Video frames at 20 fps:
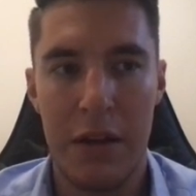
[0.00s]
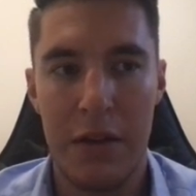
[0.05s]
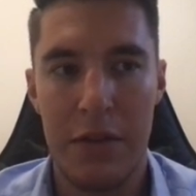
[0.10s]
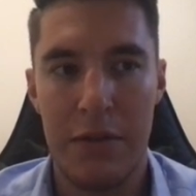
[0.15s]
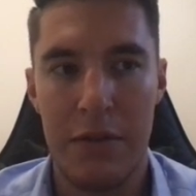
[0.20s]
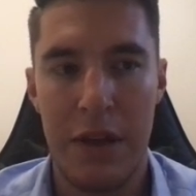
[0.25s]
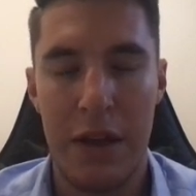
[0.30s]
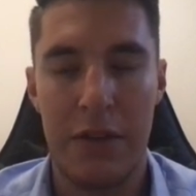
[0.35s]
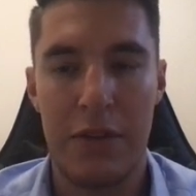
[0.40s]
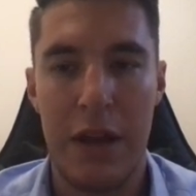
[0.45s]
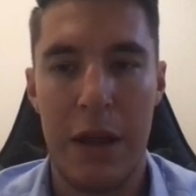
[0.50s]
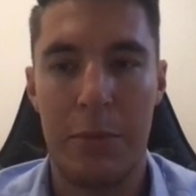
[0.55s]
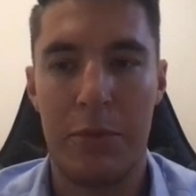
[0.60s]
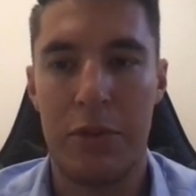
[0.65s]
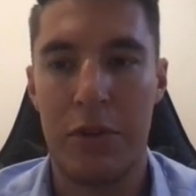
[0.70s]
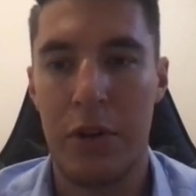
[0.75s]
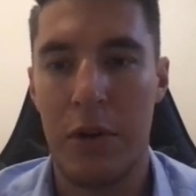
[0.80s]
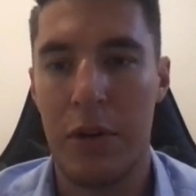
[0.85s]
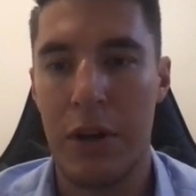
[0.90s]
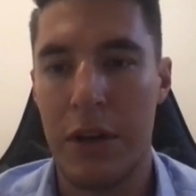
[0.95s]
there's
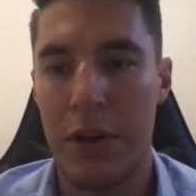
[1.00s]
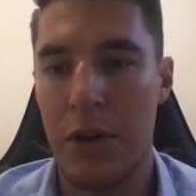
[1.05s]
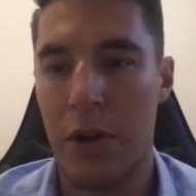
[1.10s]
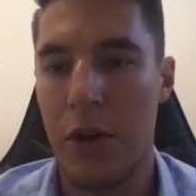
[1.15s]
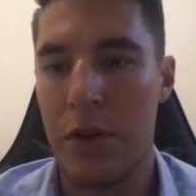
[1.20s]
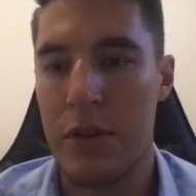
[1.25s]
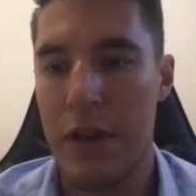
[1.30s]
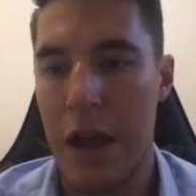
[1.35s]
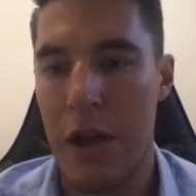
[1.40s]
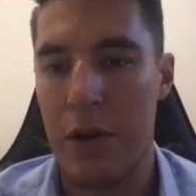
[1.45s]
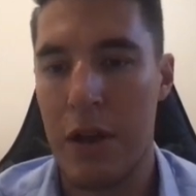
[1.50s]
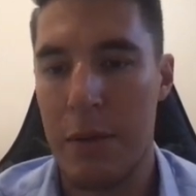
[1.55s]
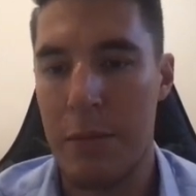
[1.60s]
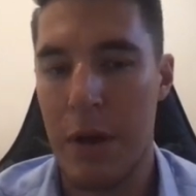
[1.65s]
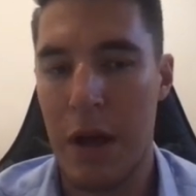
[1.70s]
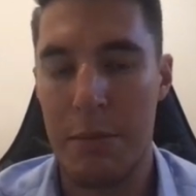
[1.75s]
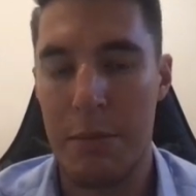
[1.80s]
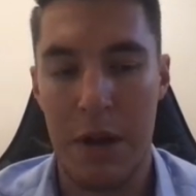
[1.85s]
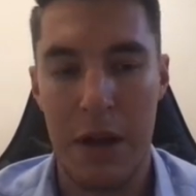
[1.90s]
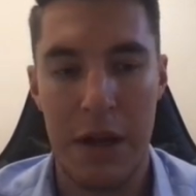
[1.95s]
absolutely no doubt in
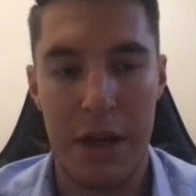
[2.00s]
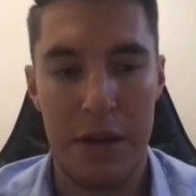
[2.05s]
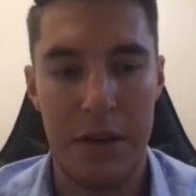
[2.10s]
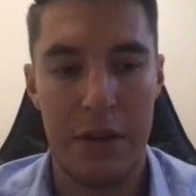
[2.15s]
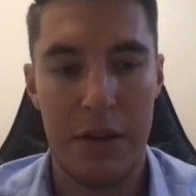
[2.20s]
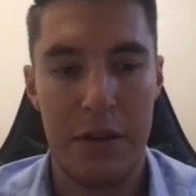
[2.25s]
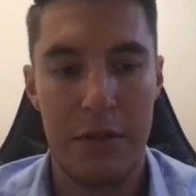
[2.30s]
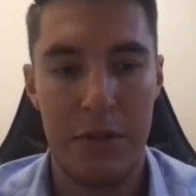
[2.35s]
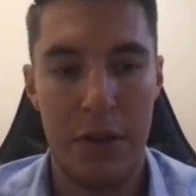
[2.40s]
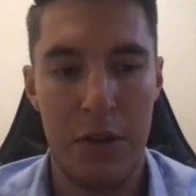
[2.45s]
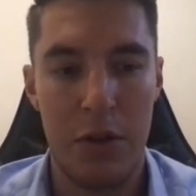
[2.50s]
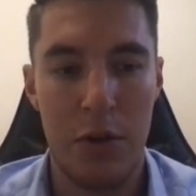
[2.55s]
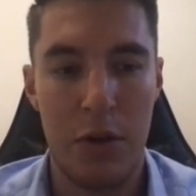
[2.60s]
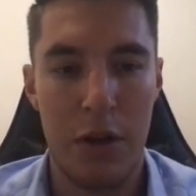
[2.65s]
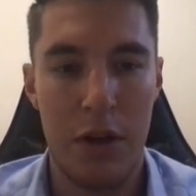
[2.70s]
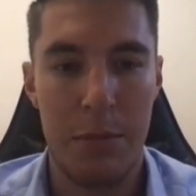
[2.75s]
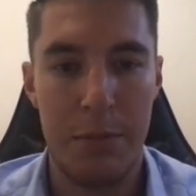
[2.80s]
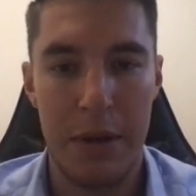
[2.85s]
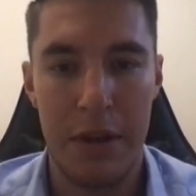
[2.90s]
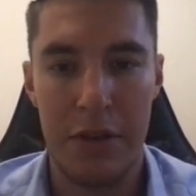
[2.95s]
my mind that you're
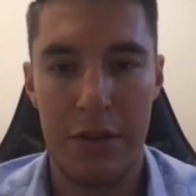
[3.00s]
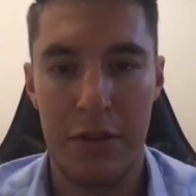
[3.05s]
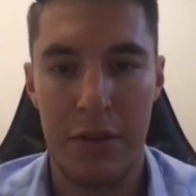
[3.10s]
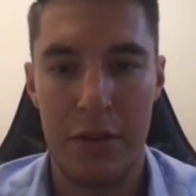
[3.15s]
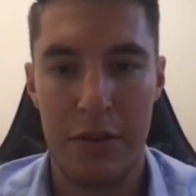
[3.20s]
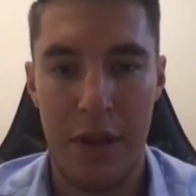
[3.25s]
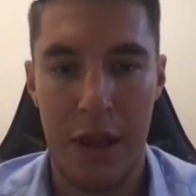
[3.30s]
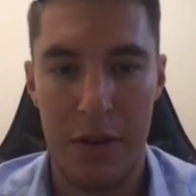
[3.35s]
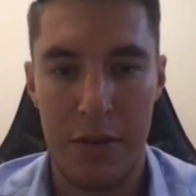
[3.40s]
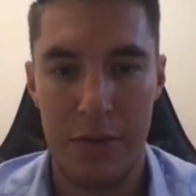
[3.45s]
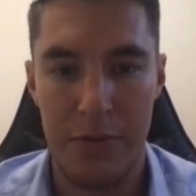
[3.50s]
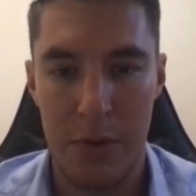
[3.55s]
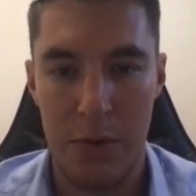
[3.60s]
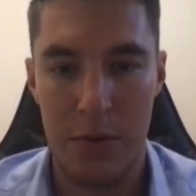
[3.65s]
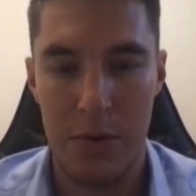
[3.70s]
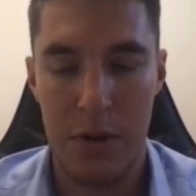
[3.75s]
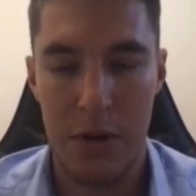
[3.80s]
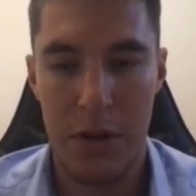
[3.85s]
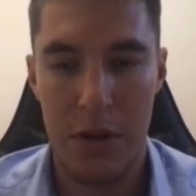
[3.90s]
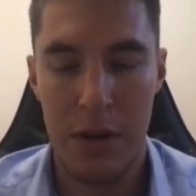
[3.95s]
going to be
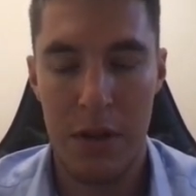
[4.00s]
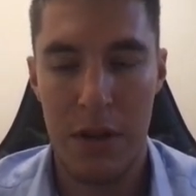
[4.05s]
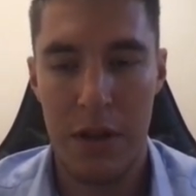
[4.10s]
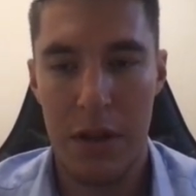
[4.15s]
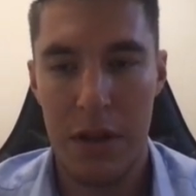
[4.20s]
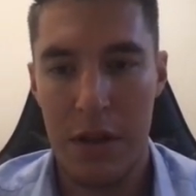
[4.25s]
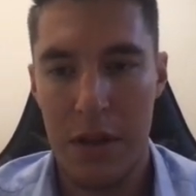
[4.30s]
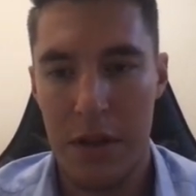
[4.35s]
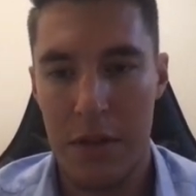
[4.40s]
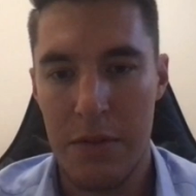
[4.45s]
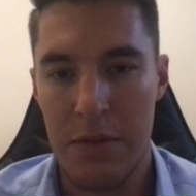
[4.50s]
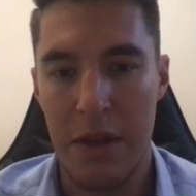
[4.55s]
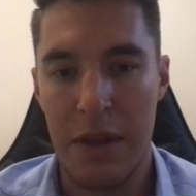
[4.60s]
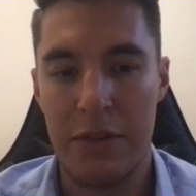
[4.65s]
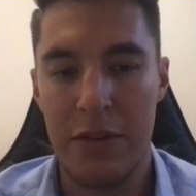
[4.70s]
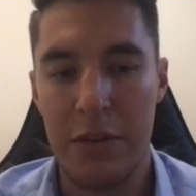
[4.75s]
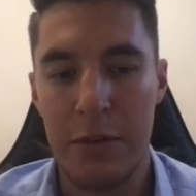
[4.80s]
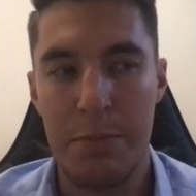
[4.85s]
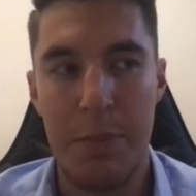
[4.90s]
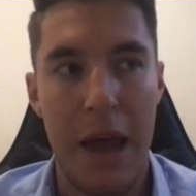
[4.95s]
successful.
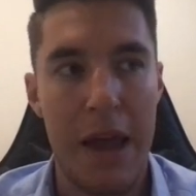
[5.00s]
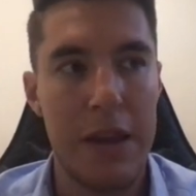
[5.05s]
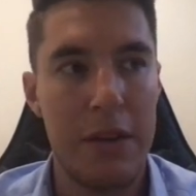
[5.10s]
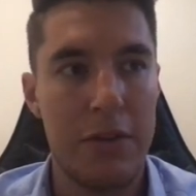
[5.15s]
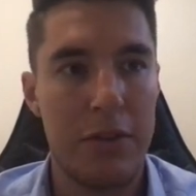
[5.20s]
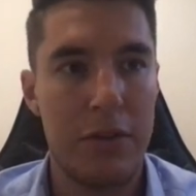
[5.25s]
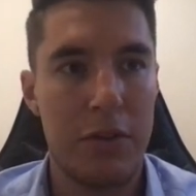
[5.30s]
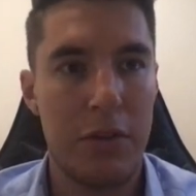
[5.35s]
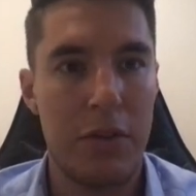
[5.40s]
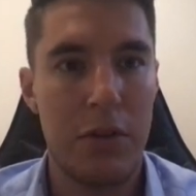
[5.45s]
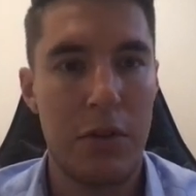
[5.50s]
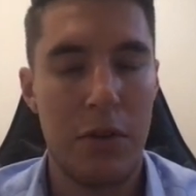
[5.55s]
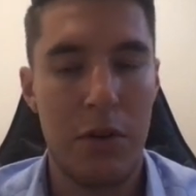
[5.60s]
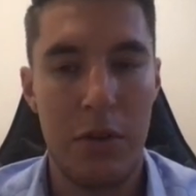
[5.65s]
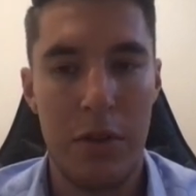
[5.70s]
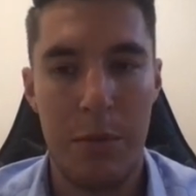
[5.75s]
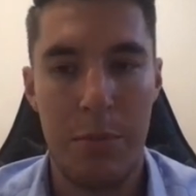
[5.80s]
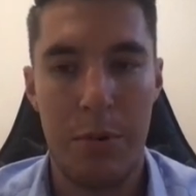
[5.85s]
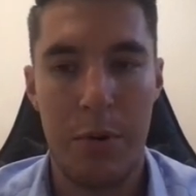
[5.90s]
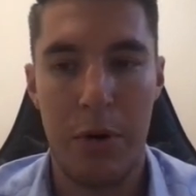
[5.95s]
This is based
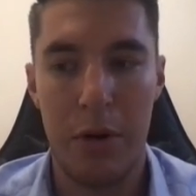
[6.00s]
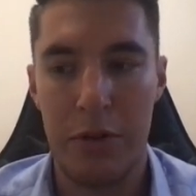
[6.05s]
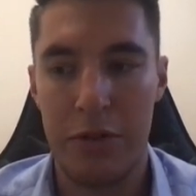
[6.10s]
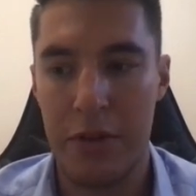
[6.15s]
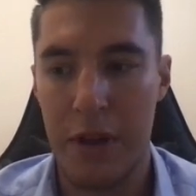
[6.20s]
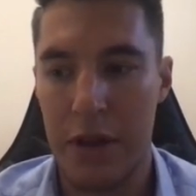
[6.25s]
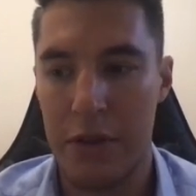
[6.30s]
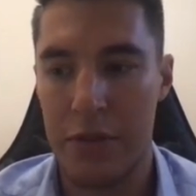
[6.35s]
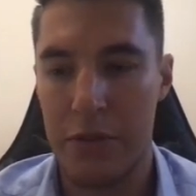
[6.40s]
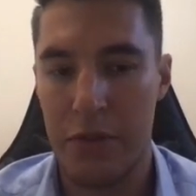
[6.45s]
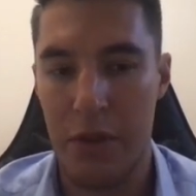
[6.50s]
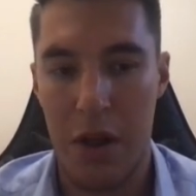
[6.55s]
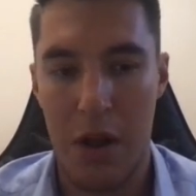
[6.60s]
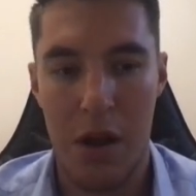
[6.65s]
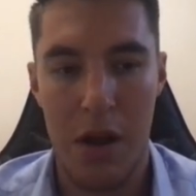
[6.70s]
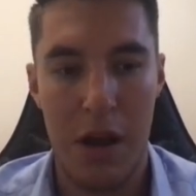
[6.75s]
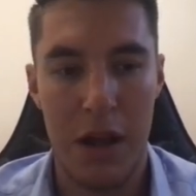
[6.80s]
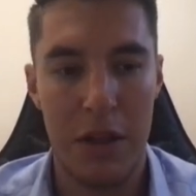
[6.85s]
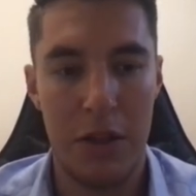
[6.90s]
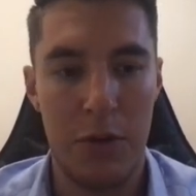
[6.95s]
on the process that
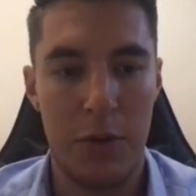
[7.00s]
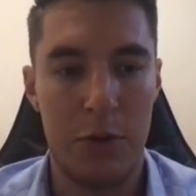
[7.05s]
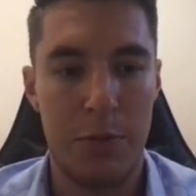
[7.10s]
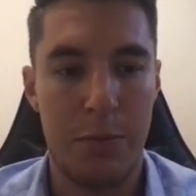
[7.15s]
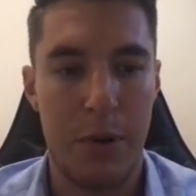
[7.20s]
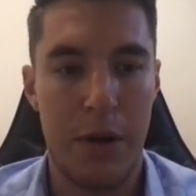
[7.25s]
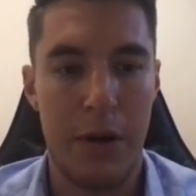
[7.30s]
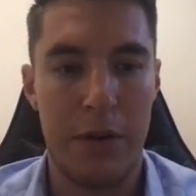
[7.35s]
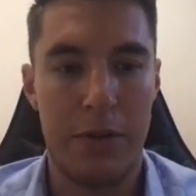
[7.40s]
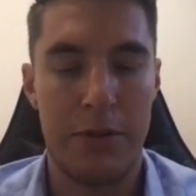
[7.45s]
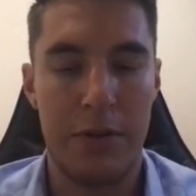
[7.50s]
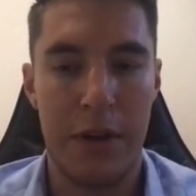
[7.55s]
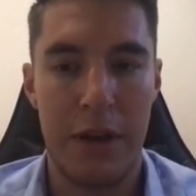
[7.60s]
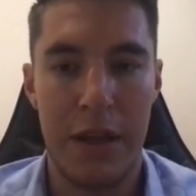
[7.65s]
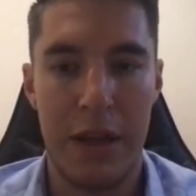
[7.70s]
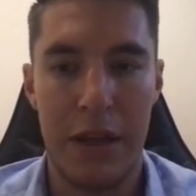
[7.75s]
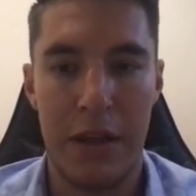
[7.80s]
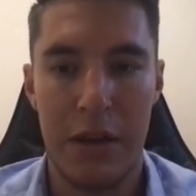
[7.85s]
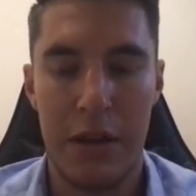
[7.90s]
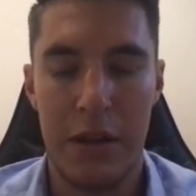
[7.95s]
I use
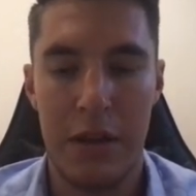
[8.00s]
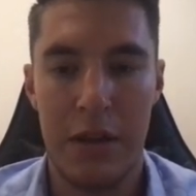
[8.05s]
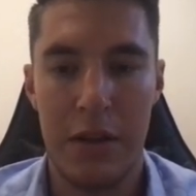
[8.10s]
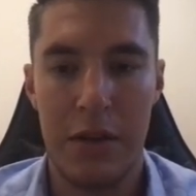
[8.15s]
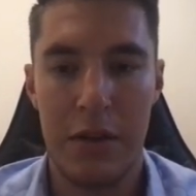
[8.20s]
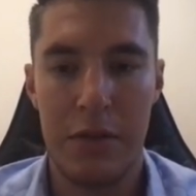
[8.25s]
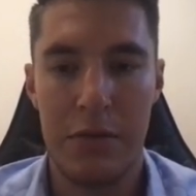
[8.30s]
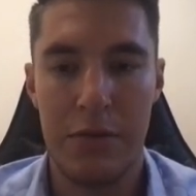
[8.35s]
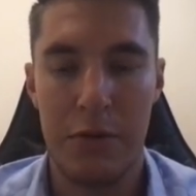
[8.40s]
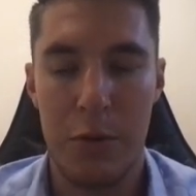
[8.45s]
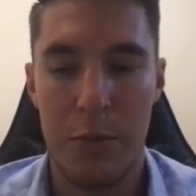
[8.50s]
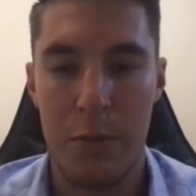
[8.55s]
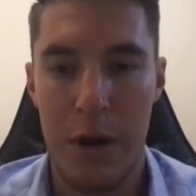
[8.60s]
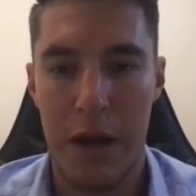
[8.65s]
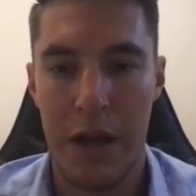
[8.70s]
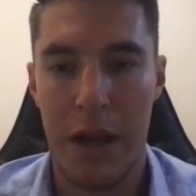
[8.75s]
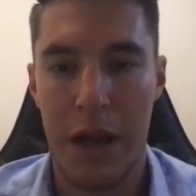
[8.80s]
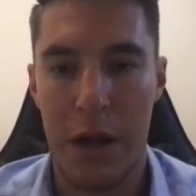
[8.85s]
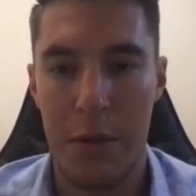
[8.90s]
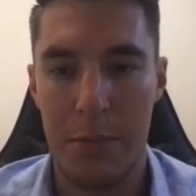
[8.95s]
personally for
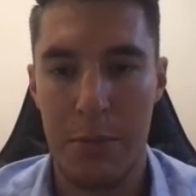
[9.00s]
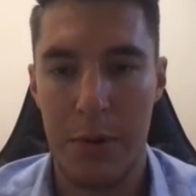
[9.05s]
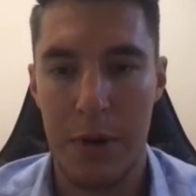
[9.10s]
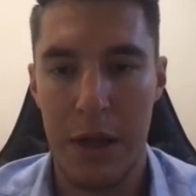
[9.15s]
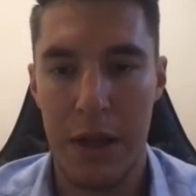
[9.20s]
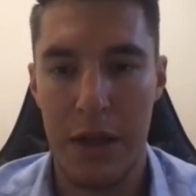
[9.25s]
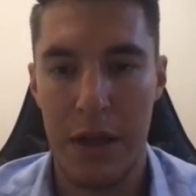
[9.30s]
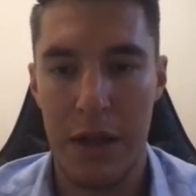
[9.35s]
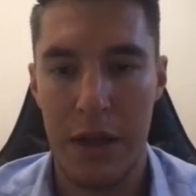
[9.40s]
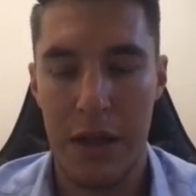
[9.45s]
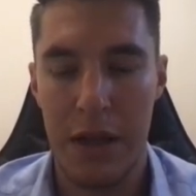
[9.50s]
my company,